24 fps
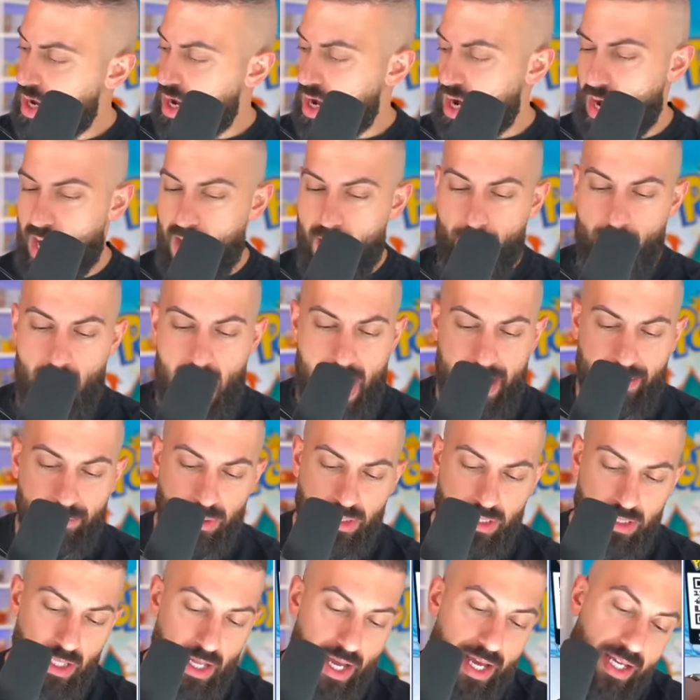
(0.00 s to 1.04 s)
Um, I
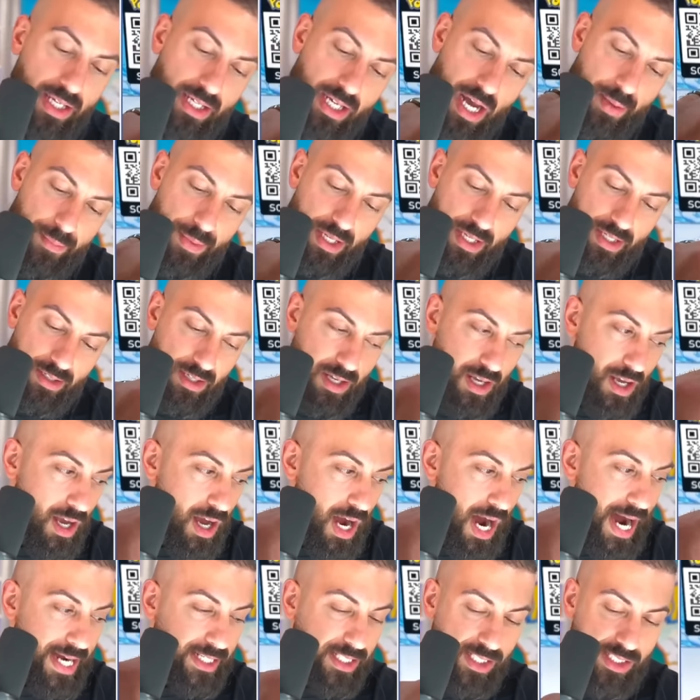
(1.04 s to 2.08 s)
would like, I mean,
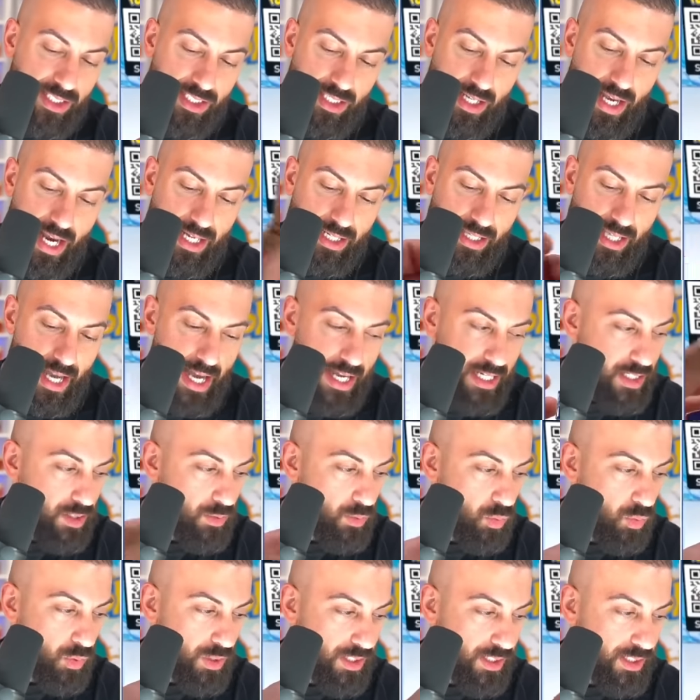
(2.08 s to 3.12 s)
I just like that
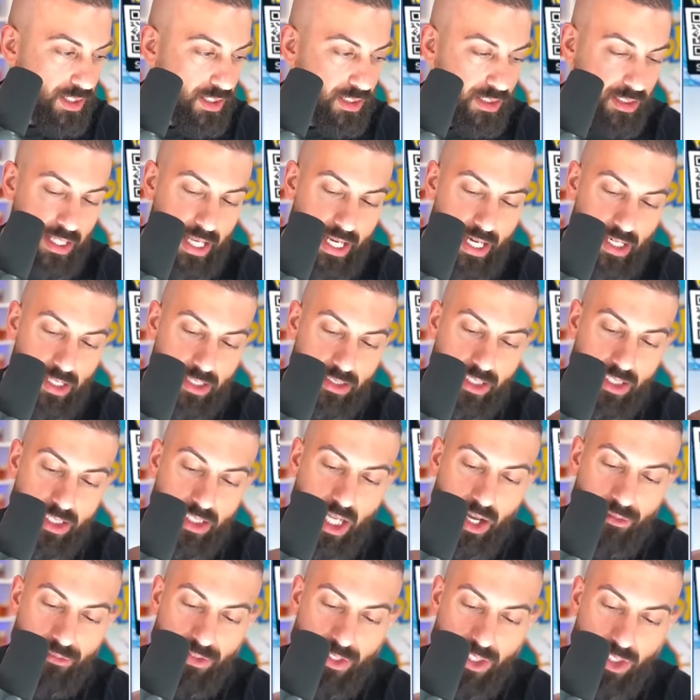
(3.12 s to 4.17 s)
we, like, the
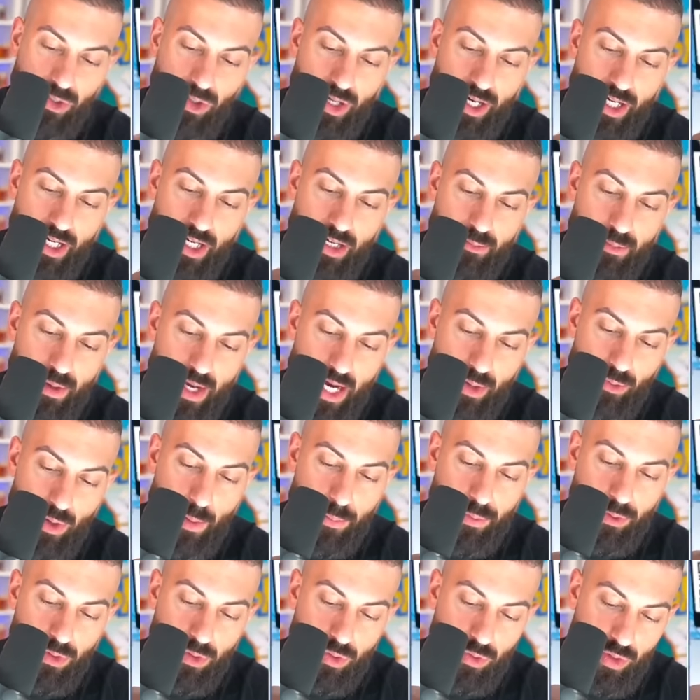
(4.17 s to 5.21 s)
stuff is graded by a
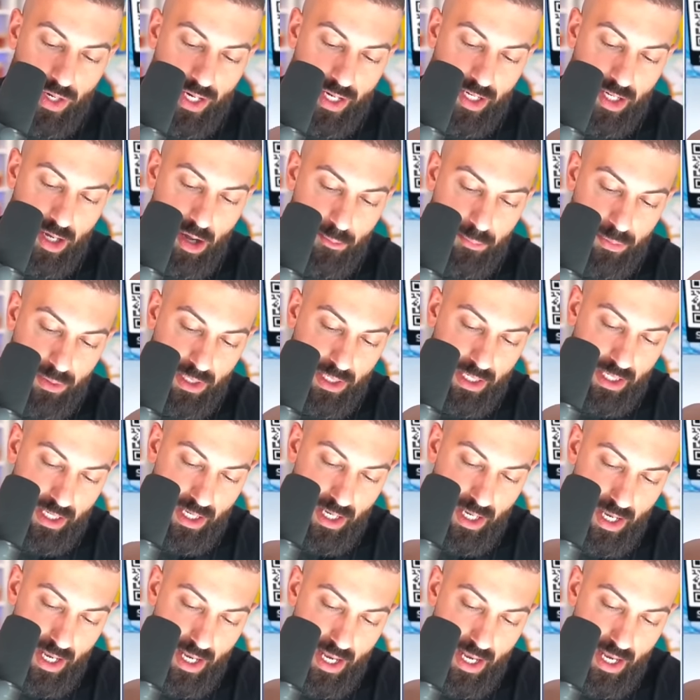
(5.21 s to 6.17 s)
reputable grading company,